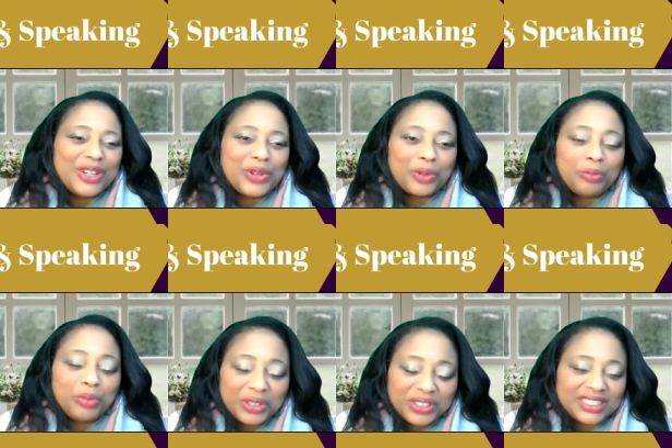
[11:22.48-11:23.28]
your
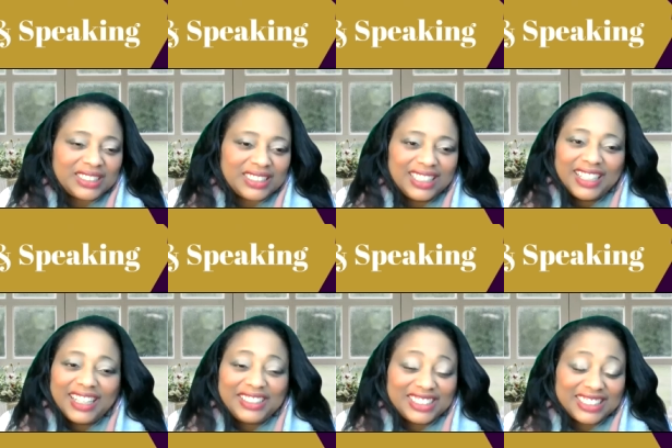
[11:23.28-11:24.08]
books,
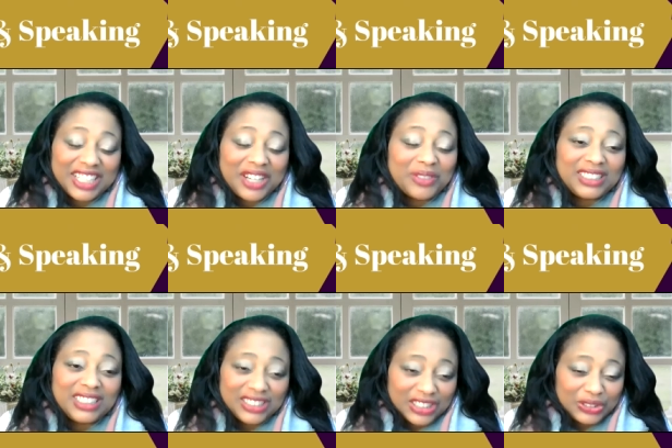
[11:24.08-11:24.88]
and just
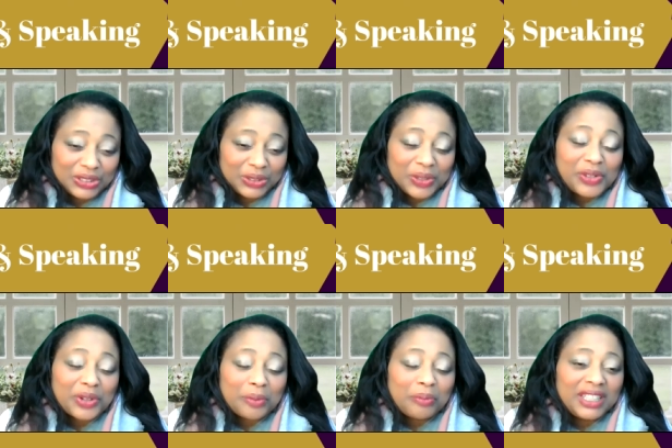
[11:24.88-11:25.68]
everything that you're doing,
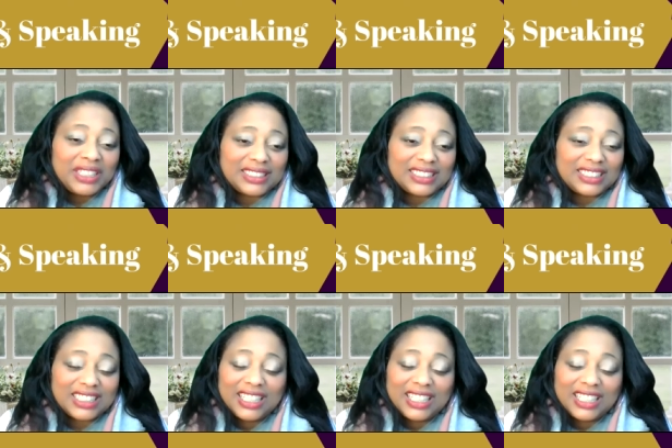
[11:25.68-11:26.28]
your message.